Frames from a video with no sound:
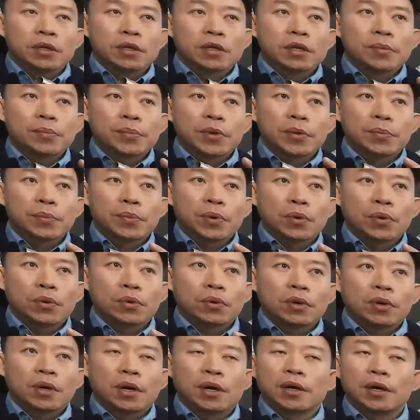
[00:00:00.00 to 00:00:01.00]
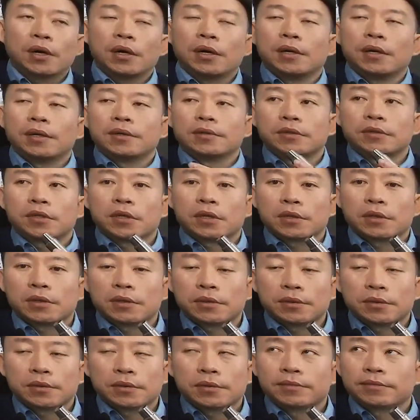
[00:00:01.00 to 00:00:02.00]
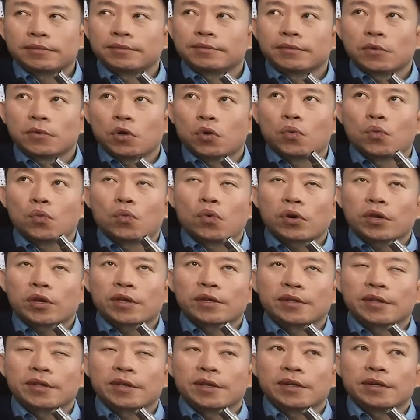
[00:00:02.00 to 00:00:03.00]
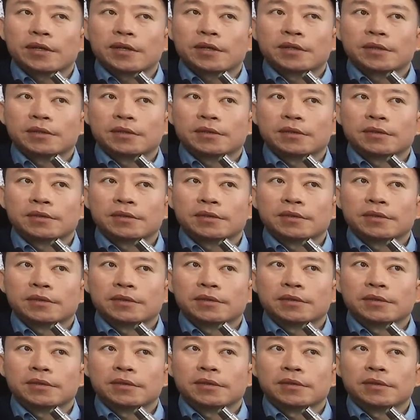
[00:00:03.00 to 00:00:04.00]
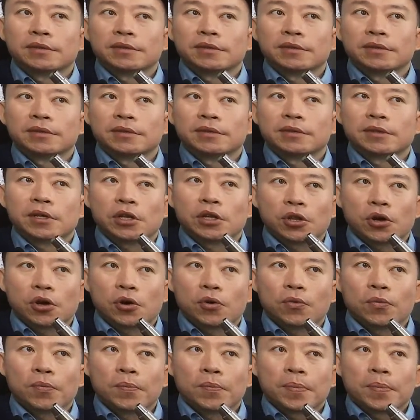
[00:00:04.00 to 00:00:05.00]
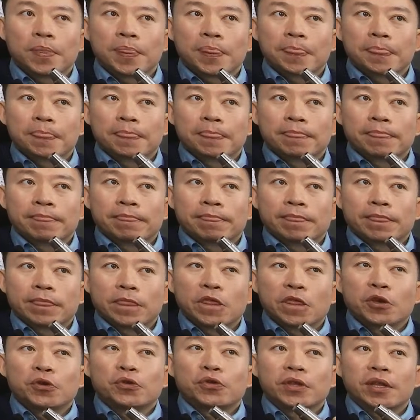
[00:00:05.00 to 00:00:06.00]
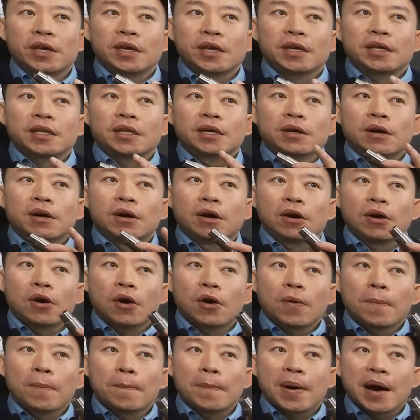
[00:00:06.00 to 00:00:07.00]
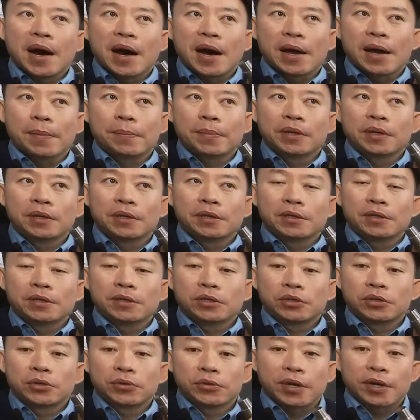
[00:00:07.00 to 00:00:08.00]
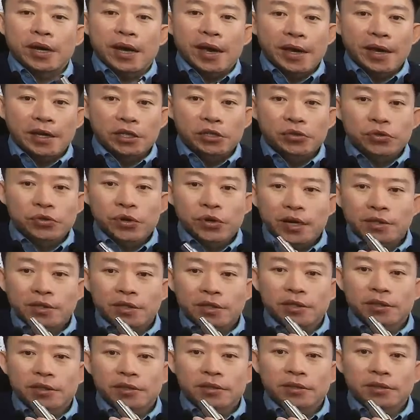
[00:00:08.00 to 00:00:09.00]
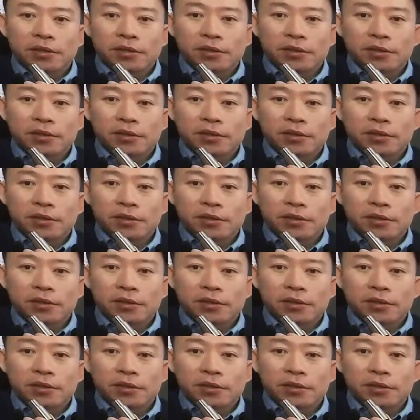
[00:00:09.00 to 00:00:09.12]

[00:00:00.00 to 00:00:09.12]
the people who work in there, they know you need long pipe to extract